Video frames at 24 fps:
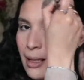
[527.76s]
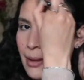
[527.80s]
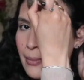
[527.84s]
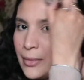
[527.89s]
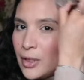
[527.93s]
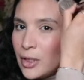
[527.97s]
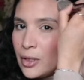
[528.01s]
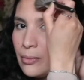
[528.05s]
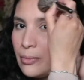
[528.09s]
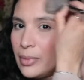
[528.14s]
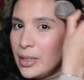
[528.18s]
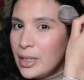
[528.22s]
I'm
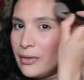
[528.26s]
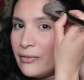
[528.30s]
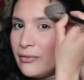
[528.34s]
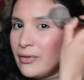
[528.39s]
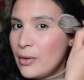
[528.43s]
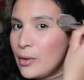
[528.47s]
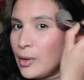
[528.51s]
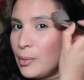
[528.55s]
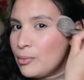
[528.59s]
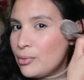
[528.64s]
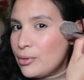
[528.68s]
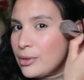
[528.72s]
not being
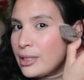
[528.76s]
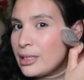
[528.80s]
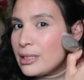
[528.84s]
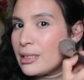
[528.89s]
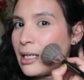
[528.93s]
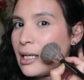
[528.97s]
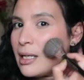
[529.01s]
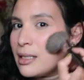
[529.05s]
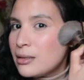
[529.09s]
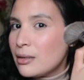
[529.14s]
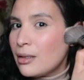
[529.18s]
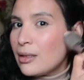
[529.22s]
very
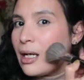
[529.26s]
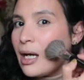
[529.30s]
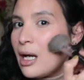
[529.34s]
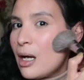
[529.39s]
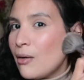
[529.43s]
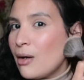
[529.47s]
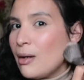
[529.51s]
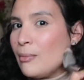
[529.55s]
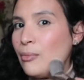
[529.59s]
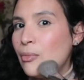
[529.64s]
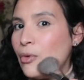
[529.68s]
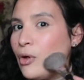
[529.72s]
precise on
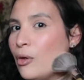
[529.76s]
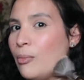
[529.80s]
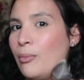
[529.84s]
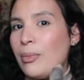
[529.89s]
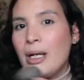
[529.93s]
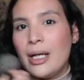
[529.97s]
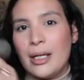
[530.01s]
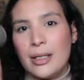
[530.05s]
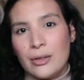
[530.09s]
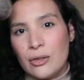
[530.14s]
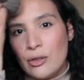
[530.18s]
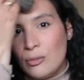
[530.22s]
how I'm
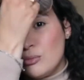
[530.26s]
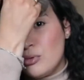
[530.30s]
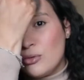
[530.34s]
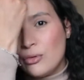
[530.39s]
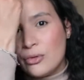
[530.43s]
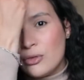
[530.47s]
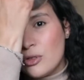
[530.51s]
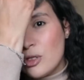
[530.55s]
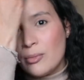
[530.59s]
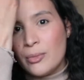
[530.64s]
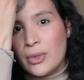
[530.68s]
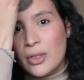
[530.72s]
applying the
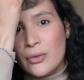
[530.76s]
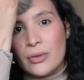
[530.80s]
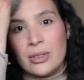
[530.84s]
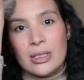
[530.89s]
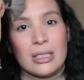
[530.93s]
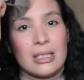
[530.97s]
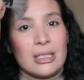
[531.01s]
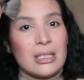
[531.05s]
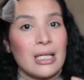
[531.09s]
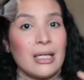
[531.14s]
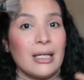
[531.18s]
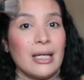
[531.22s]
bronzer because
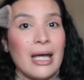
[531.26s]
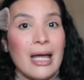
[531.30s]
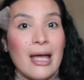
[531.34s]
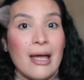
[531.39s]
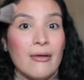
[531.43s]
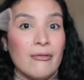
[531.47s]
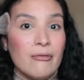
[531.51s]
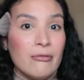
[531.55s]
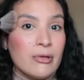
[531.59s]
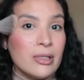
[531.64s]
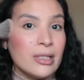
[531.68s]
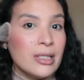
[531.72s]
it's an
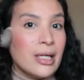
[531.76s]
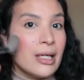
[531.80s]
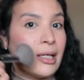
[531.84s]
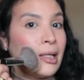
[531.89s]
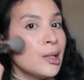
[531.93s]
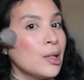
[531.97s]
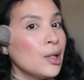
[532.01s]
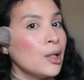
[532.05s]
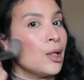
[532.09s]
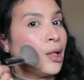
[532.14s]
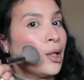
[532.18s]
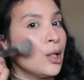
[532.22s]
everyday
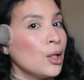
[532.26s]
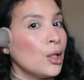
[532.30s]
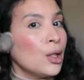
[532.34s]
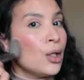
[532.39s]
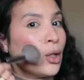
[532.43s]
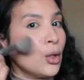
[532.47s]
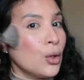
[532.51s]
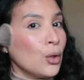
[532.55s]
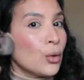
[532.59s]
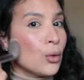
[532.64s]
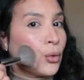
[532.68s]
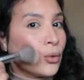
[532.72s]

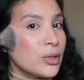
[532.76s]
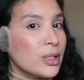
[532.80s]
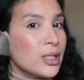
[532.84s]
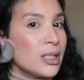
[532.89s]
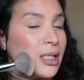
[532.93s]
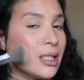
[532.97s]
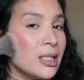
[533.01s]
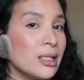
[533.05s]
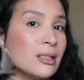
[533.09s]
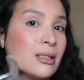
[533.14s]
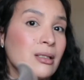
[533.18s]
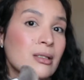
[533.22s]

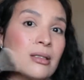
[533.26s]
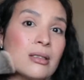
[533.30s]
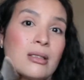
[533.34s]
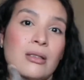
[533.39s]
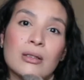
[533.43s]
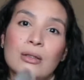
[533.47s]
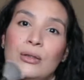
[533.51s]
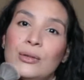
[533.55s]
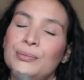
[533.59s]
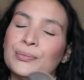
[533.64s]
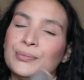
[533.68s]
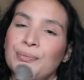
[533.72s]
routine,
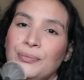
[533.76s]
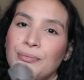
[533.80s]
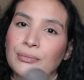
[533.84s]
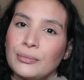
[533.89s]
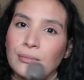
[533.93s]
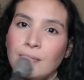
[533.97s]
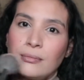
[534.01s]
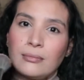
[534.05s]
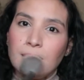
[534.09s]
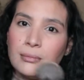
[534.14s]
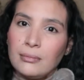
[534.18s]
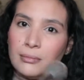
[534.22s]
so
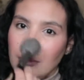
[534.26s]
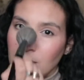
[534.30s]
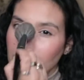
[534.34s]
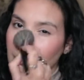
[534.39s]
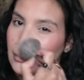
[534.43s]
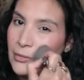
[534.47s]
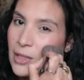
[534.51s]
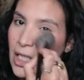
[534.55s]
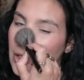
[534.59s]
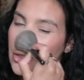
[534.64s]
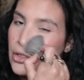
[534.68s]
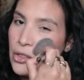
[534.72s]

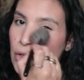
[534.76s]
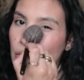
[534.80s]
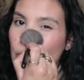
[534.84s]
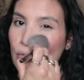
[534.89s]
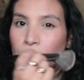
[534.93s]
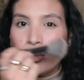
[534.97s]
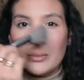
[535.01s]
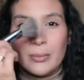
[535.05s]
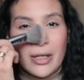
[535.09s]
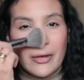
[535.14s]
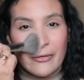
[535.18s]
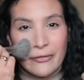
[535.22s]
I just
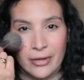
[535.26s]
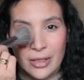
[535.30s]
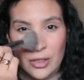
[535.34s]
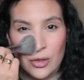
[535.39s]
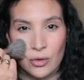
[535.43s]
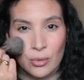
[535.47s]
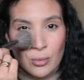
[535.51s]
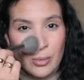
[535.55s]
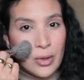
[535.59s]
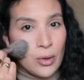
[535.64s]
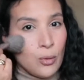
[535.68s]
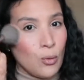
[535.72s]
want my face
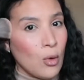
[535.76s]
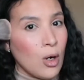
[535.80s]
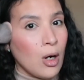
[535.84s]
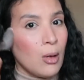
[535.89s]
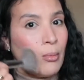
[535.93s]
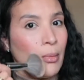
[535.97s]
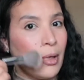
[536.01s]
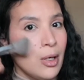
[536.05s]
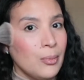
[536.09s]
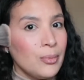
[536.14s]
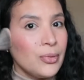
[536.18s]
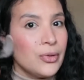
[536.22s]
to be
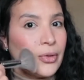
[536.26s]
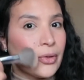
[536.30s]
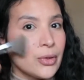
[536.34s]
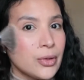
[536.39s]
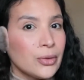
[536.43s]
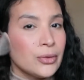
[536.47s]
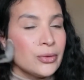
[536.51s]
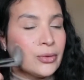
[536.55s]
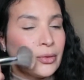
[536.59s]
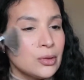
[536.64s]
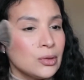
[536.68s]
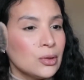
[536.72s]
warm up, you
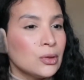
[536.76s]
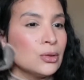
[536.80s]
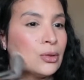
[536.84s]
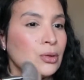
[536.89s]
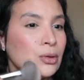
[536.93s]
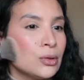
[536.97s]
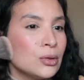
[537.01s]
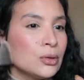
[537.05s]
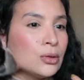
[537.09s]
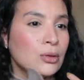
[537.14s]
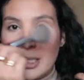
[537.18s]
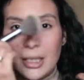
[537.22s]
know,
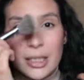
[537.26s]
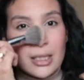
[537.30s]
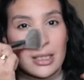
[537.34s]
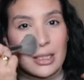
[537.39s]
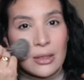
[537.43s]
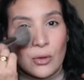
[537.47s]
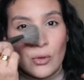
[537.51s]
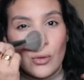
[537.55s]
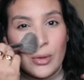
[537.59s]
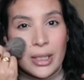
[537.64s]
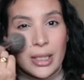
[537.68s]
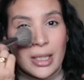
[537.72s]
and it's
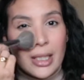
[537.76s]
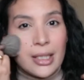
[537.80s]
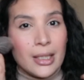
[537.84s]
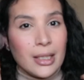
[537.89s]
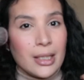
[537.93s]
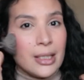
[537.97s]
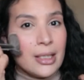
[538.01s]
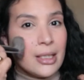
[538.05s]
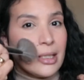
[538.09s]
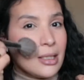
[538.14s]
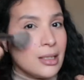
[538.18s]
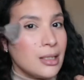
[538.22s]
quick
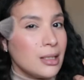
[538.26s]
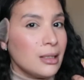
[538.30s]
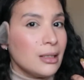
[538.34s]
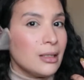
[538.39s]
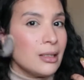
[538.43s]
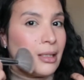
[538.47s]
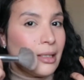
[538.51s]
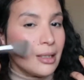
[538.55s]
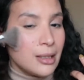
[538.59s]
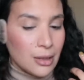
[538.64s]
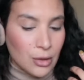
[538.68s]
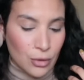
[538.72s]
and easy,
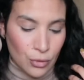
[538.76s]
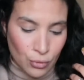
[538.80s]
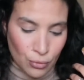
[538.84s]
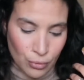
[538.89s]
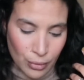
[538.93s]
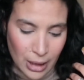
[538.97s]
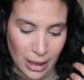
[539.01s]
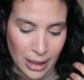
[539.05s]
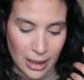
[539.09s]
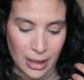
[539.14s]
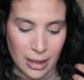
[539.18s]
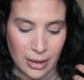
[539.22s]
and it
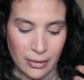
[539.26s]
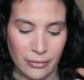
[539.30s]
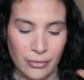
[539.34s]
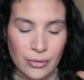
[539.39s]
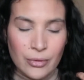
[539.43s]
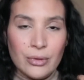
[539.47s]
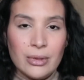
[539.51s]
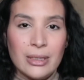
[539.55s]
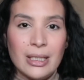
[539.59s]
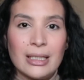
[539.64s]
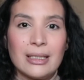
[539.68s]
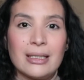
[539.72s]
really gives
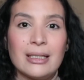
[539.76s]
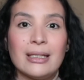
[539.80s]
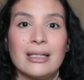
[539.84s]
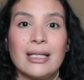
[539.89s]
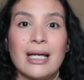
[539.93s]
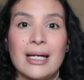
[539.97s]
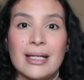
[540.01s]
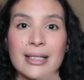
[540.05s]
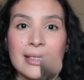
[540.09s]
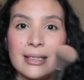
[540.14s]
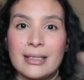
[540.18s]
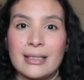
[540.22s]
you that
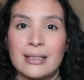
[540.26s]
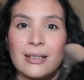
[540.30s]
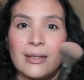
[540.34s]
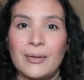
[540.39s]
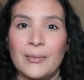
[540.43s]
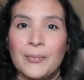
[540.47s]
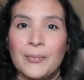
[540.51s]
nice